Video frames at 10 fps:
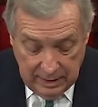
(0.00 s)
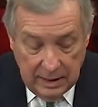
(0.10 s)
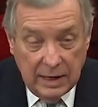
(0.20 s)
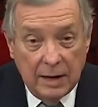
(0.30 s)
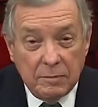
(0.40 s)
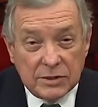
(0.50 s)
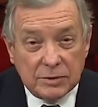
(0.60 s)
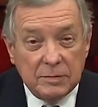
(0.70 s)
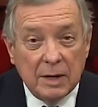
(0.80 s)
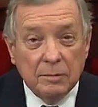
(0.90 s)
He gave me
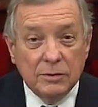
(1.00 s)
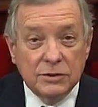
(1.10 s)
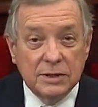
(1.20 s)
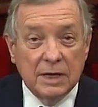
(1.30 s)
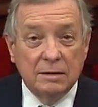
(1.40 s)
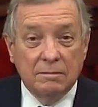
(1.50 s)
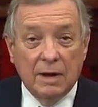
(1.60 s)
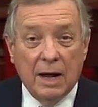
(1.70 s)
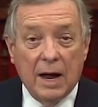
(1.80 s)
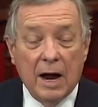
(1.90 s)
some numbers in
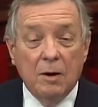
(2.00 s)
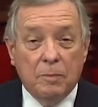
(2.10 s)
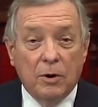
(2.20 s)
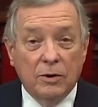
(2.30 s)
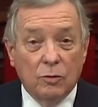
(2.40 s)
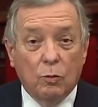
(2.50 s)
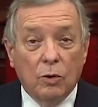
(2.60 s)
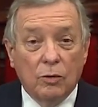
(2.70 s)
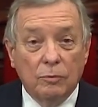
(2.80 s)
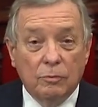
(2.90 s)
our part of the
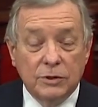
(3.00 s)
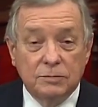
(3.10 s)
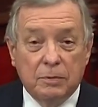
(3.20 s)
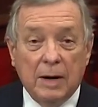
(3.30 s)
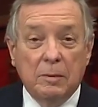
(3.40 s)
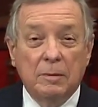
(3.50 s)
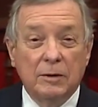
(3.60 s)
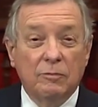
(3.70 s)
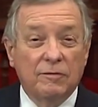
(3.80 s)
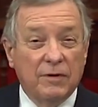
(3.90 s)
world which
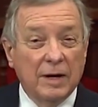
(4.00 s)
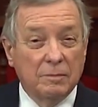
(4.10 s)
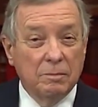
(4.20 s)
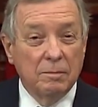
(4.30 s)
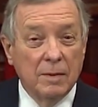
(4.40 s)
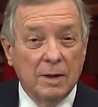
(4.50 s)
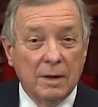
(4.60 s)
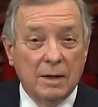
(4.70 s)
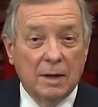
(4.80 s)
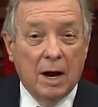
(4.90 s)
probably reflect
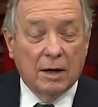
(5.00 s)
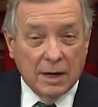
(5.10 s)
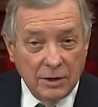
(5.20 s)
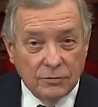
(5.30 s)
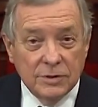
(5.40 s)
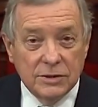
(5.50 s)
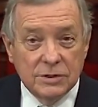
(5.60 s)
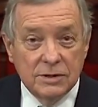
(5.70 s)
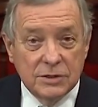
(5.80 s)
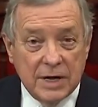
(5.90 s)
our
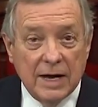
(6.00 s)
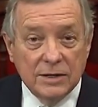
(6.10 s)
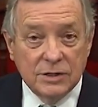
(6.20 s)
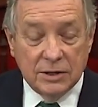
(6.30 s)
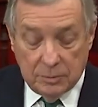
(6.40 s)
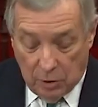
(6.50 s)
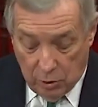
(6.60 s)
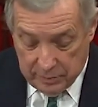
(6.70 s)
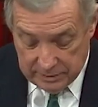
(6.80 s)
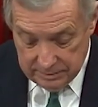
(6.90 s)
country's status at the
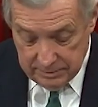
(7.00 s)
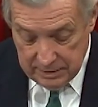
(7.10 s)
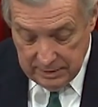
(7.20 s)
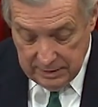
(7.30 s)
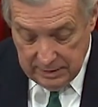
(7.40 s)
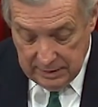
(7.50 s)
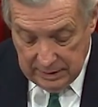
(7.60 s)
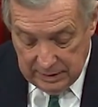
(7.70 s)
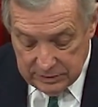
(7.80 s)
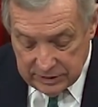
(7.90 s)
moment.
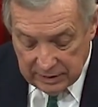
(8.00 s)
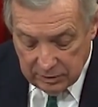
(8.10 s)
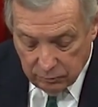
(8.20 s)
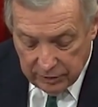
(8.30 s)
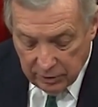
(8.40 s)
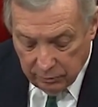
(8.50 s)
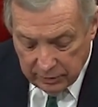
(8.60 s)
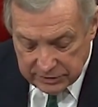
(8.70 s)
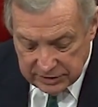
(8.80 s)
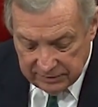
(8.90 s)
He said that we are
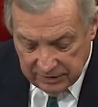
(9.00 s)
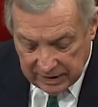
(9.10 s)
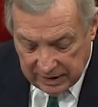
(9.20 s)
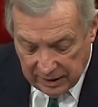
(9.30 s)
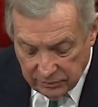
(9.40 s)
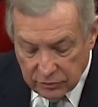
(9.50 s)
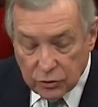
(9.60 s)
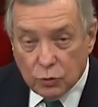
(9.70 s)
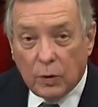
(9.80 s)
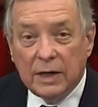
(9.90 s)
receiving
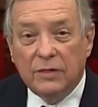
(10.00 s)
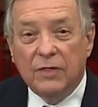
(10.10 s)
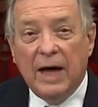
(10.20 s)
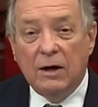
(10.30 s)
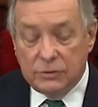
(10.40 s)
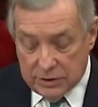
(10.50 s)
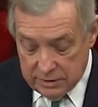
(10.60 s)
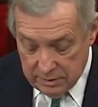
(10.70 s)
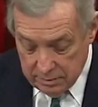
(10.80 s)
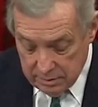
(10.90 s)
120,000